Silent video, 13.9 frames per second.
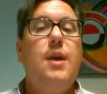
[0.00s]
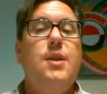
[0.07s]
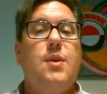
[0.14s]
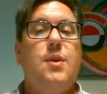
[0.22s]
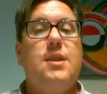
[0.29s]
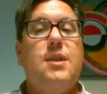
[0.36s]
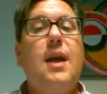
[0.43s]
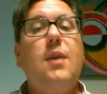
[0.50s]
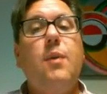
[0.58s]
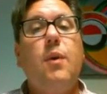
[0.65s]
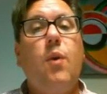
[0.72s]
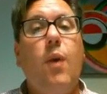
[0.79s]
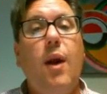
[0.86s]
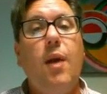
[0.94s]
So it's not a
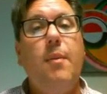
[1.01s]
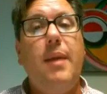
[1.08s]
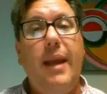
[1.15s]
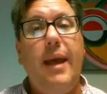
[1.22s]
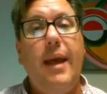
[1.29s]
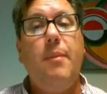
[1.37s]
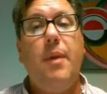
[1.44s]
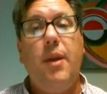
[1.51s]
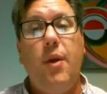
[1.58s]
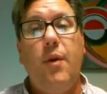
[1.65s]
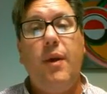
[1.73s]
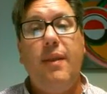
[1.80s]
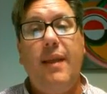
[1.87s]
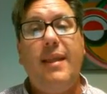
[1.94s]
requirement now, but
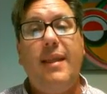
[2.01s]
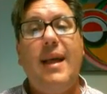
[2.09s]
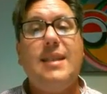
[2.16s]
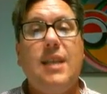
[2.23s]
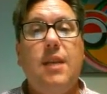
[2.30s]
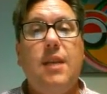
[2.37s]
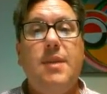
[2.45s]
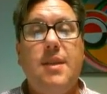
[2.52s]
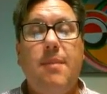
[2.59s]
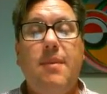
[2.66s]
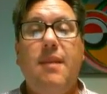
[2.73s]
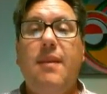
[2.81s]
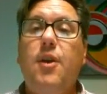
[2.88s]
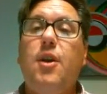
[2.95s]
knowing that that's going to be
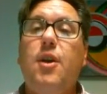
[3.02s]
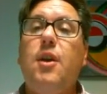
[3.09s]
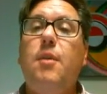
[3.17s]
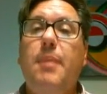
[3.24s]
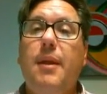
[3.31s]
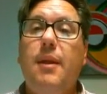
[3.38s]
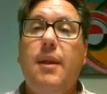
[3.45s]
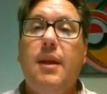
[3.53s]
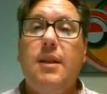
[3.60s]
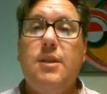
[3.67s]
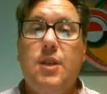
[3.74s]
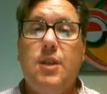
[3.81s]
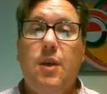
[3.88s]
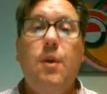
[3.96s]
something that you're going to build
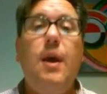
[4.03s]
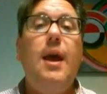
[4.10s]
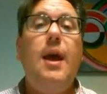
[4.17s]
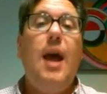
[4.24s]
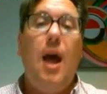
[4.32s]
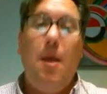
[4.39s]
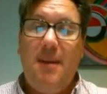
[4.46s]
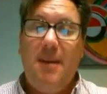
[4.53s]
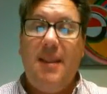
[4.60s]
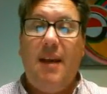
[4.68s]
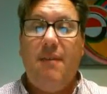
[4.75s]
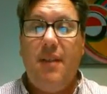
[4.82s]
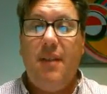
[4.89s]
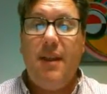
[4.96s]
into helping
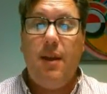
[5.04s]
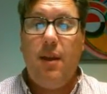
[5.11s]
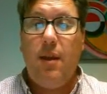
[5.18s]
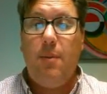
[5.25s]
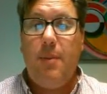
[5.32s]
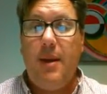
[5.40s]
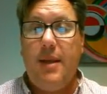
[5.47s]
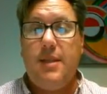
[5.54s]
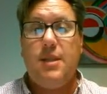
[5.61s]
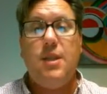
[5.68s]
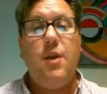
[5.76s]
that validity piece.